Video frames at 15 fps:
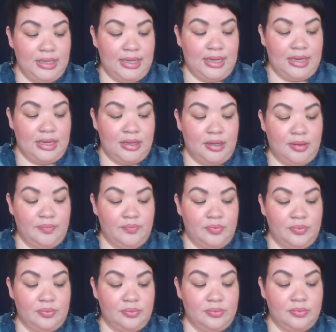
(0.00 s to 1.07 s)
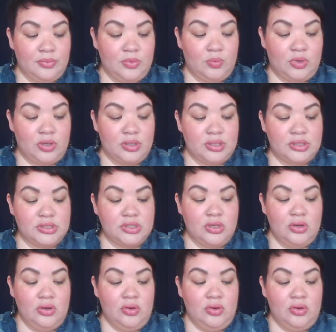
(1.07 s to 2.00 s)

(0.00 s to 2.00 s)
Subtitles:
was